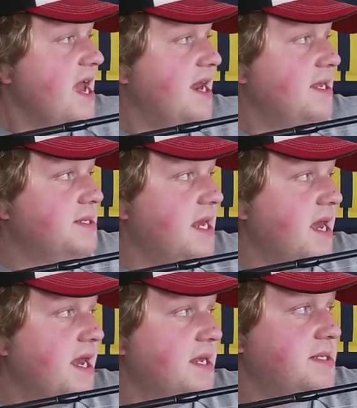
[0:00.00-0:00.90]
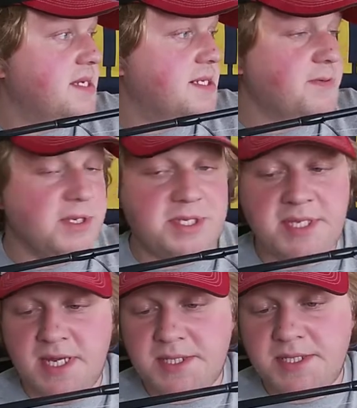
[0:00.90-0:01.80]
It is a
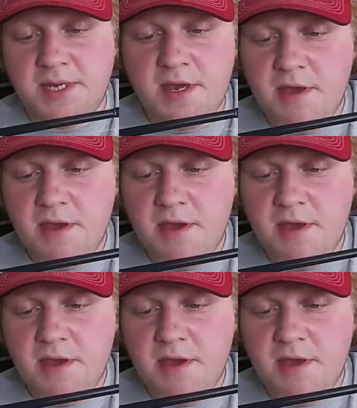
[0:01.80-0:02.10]
6'6",